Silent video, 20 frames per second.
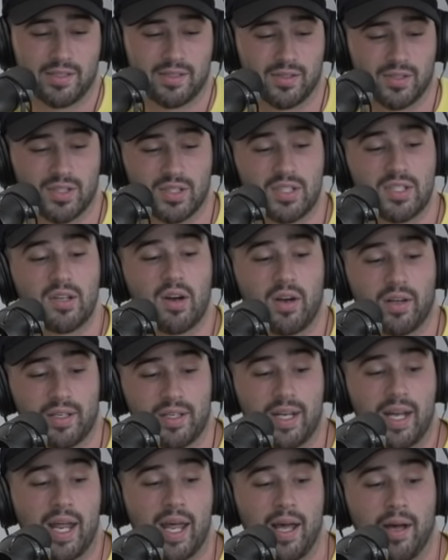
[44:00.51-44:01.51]
So start
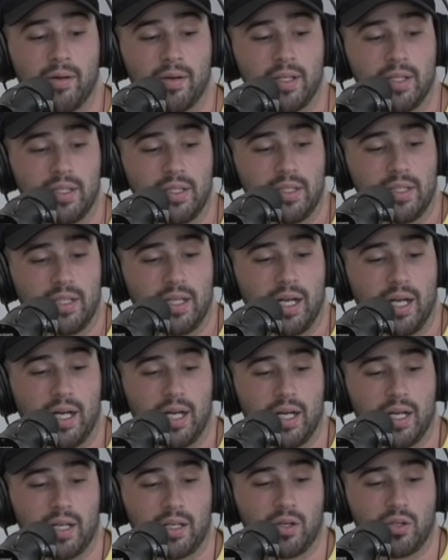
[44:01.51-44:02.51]
now.
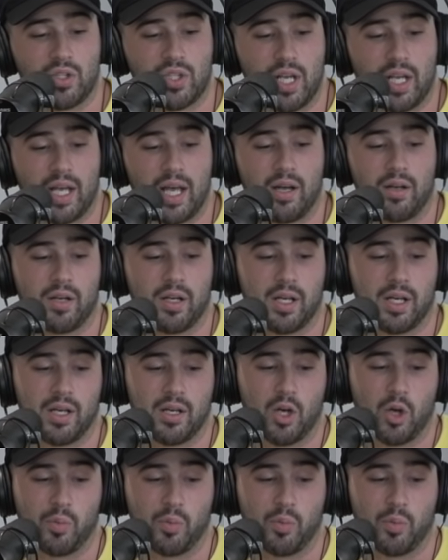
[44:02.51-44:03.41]
Uh, go check out uh,